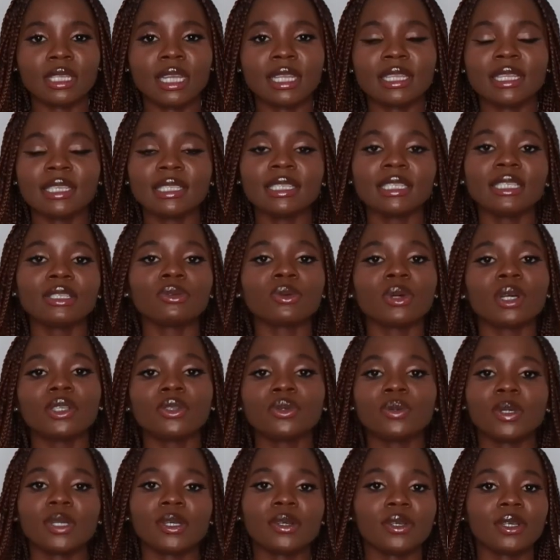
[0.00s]
And this is
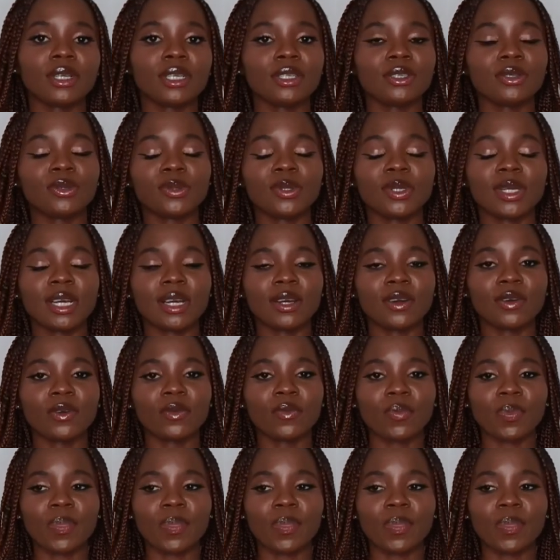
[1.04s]
what we're gonna do now.